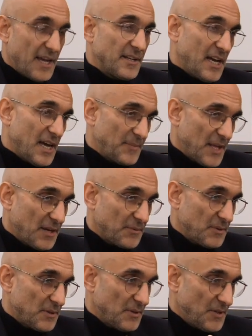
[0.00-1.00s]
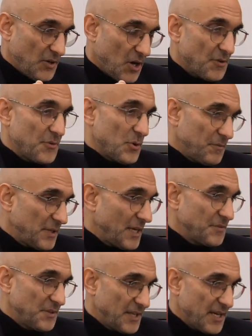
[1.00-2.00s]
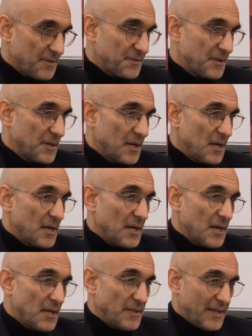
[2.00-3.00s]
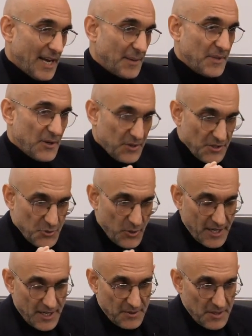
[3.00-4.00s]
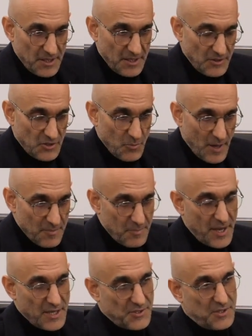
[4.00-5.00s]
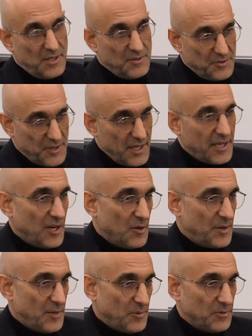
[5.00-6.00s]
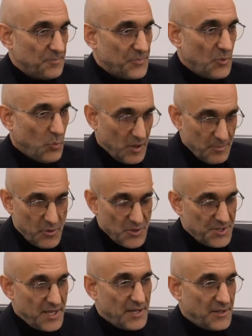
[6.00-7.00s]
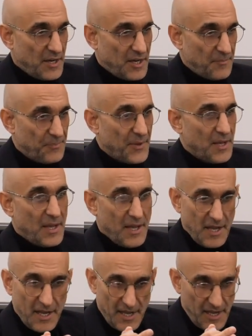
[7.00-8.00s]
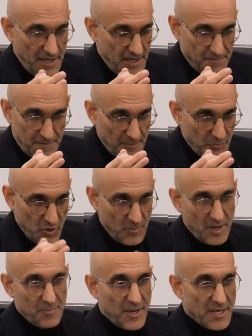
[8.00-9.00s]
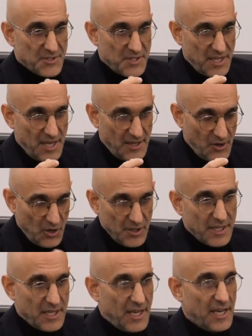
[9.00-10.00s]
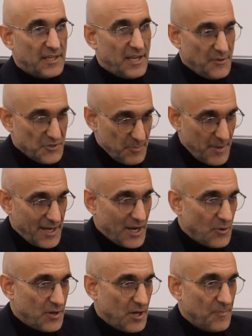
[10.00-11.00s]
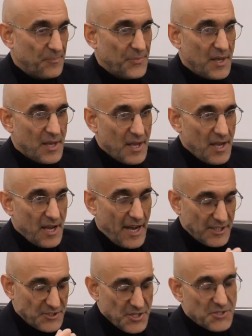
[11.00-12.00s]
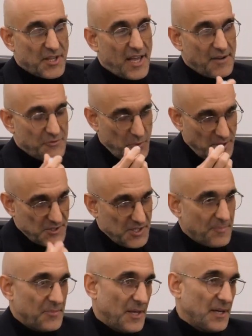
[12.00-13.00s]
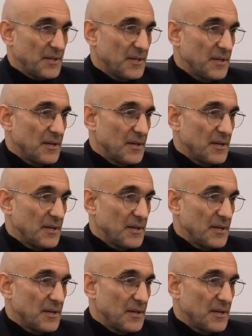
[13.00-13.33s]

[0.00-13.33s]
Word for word: end, I'm not the author of life and death, that I'm there to try to do my best to take care of people, one person at a time. And if I'm doing my best and all I can and there's a bad outcome, I just have to accept that.